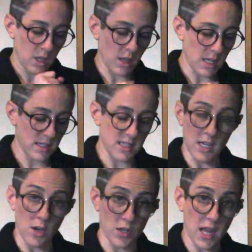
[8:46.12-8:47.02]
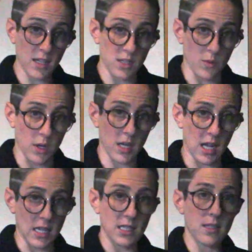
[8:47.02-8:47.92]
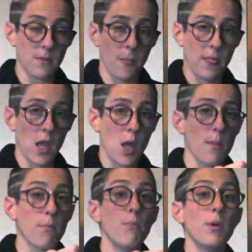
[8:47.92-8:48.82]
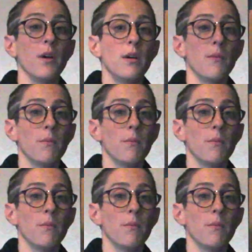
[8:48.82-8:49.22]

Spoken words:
Let's see, our next word is bell.